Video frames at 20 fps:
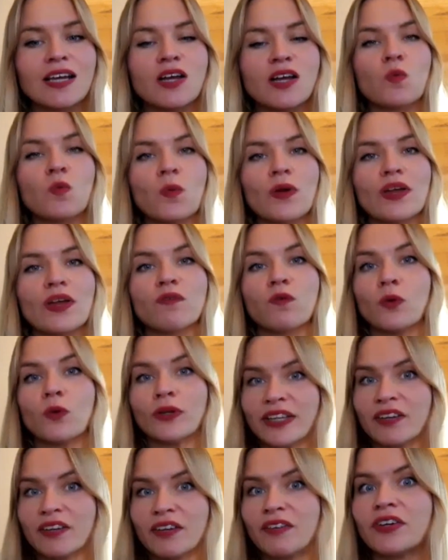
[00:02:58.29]
with
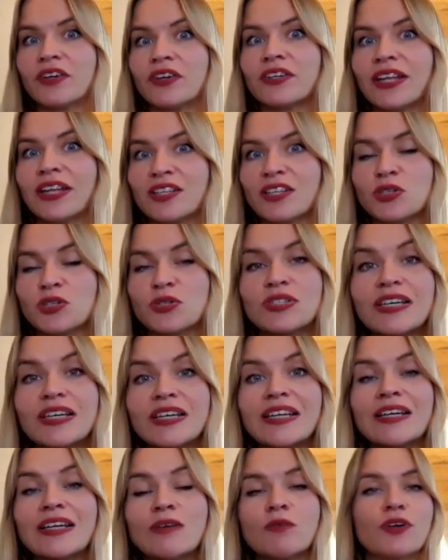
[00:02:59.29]
whatever that you're
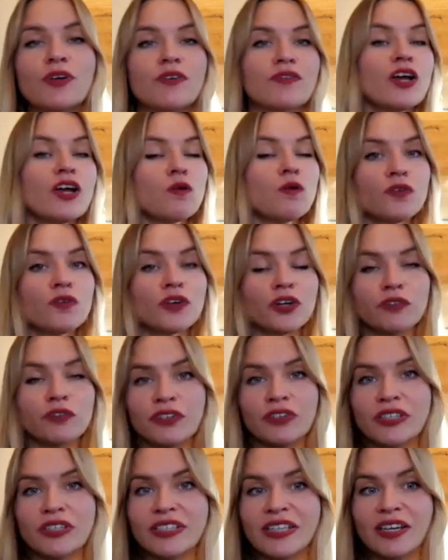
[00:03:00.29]
dealing with, with
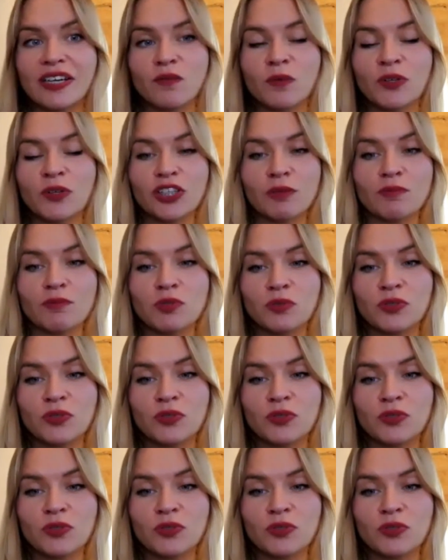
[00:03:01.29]
conversa- when it comes to